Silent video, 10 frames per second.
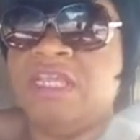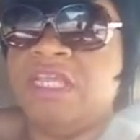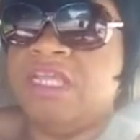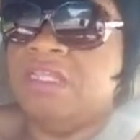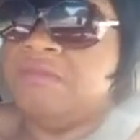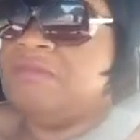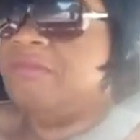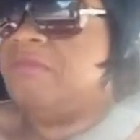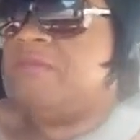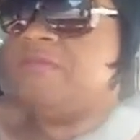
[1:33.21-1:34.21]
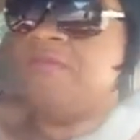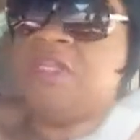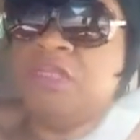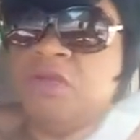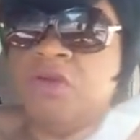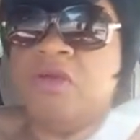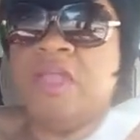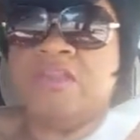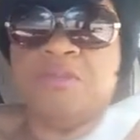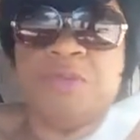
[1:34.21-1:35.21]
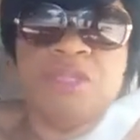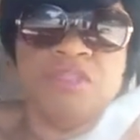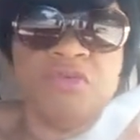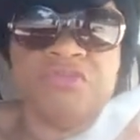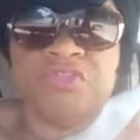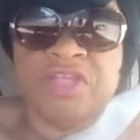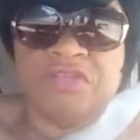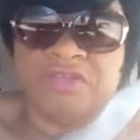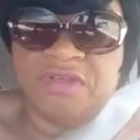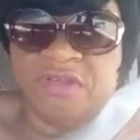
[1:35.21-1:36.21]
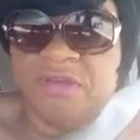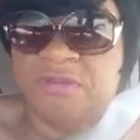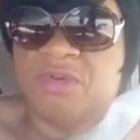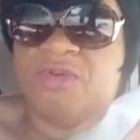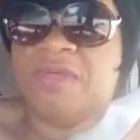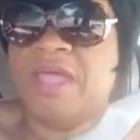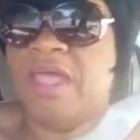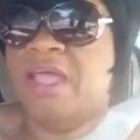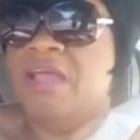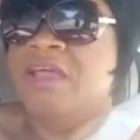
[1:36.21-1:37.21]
And me and her had to pick those things up, okay?